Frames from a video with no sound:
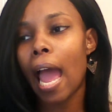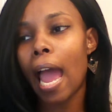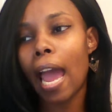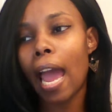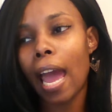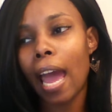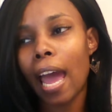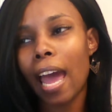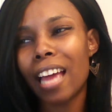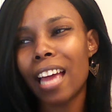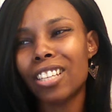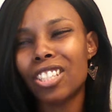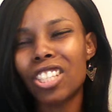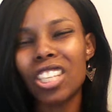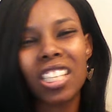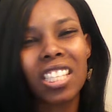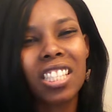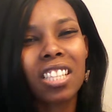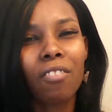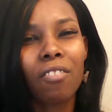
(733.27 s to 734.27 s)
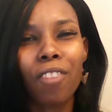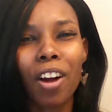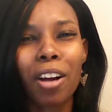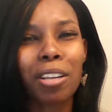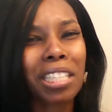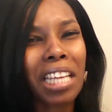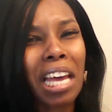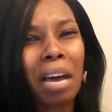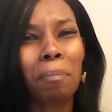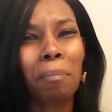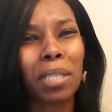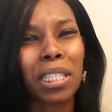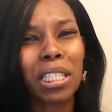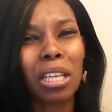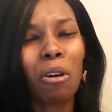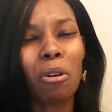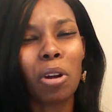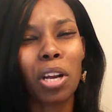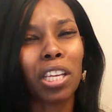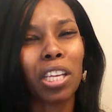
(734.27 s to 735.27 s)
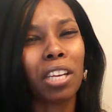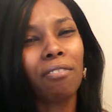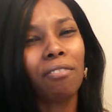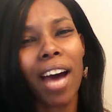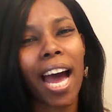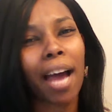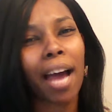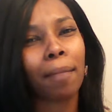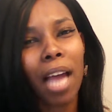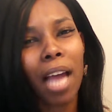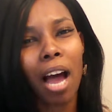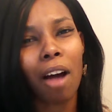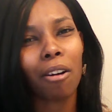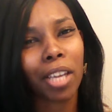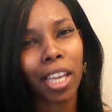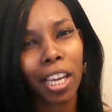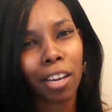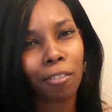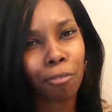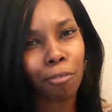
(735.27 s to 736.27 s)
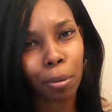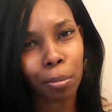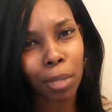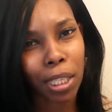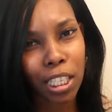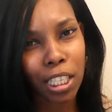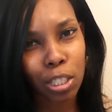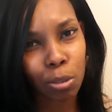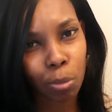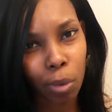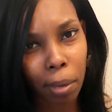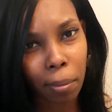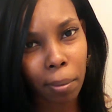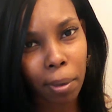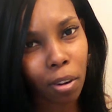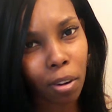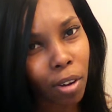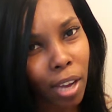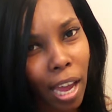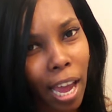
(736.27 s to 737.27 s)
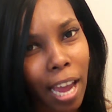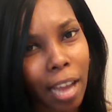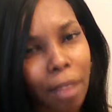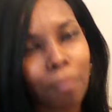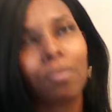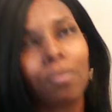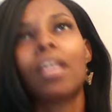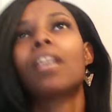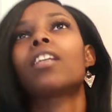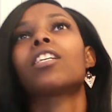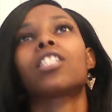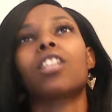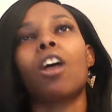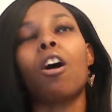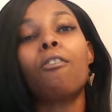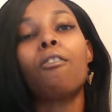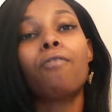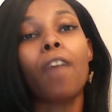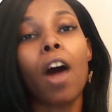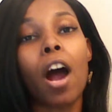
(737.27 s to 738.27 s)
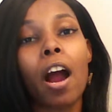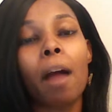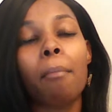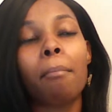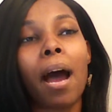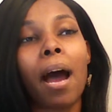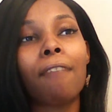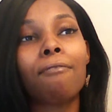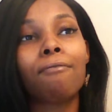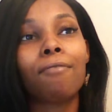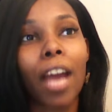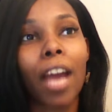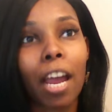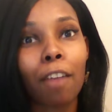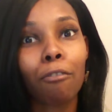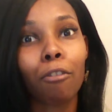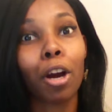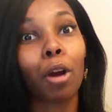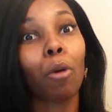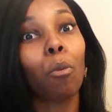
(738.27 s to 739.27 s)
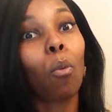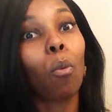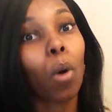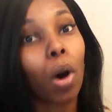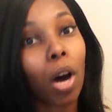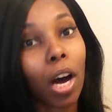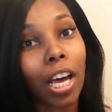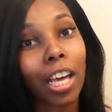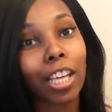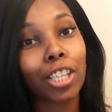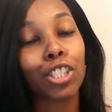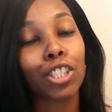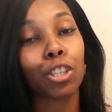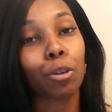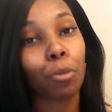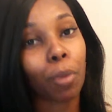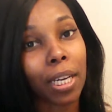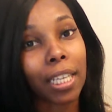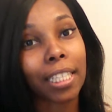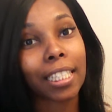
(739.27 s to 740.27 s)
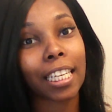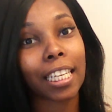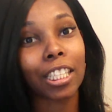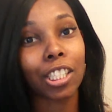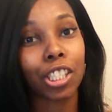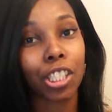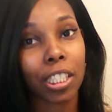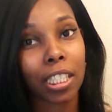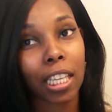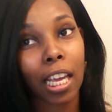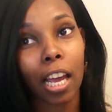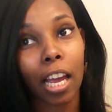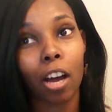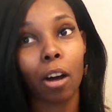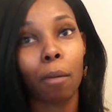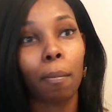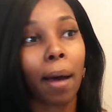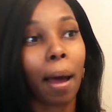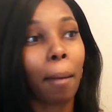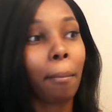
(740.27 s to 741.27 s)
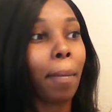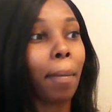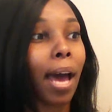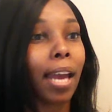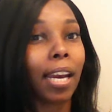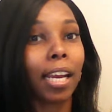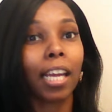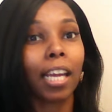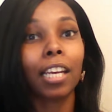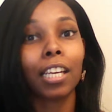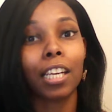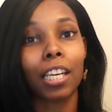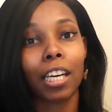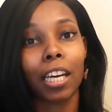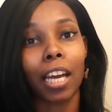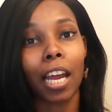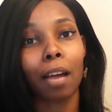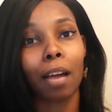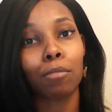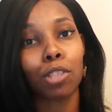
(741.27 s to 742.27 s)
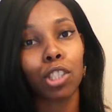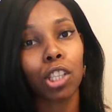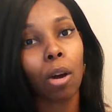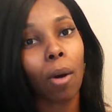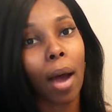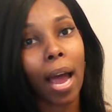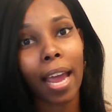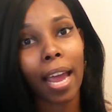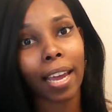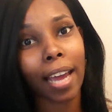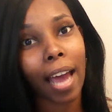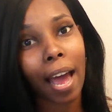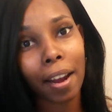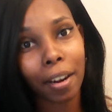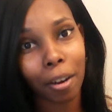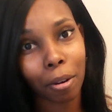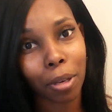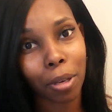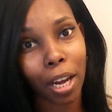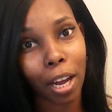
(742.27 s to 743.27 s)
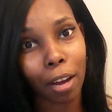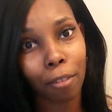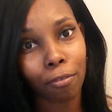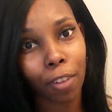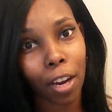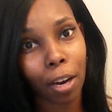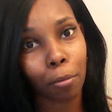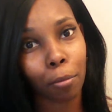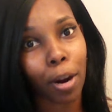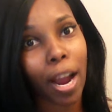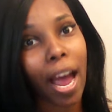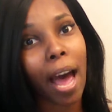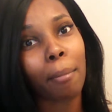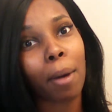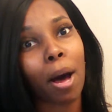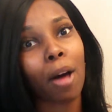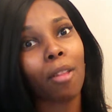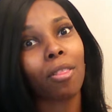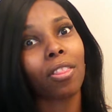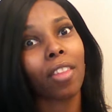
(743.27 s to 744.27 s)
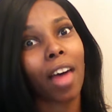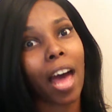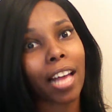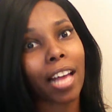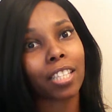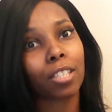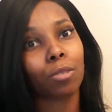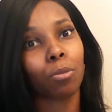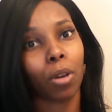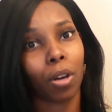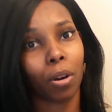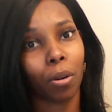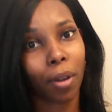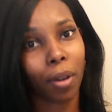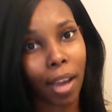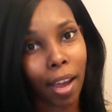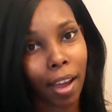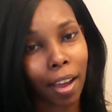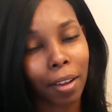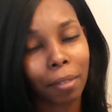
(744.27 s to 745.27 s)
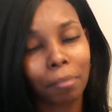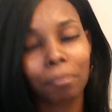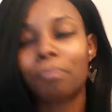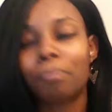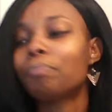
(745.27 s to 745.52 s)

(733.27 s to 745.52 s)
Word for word: and just the first episode and the vibe y'all get from these women, okay? So far, my favorite was Charrisse and Gizelle, but by the end of the damn show, I ain't got no damn favorite. How about that's one, okay?